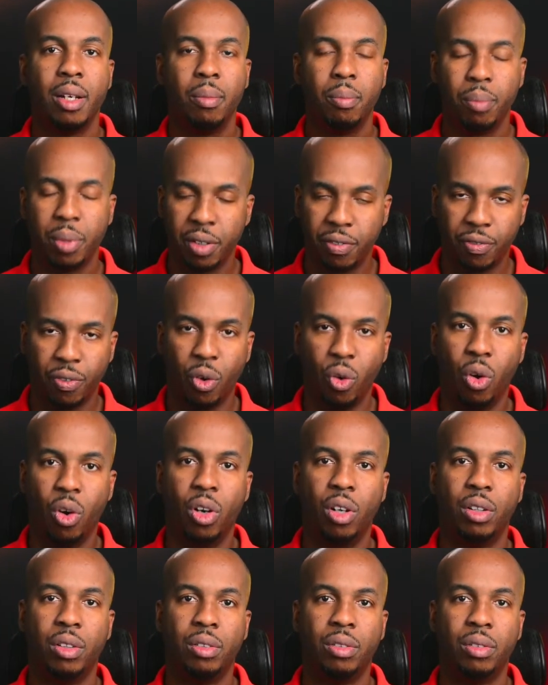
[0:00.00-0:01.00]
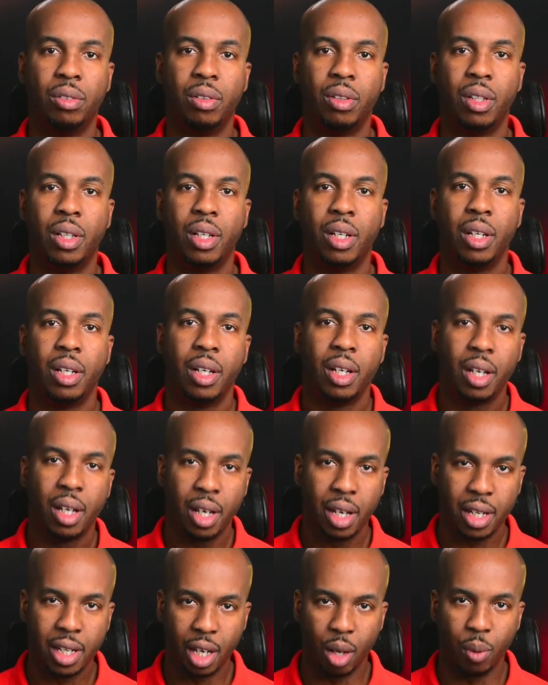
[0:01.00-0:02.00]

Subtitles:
before. Here we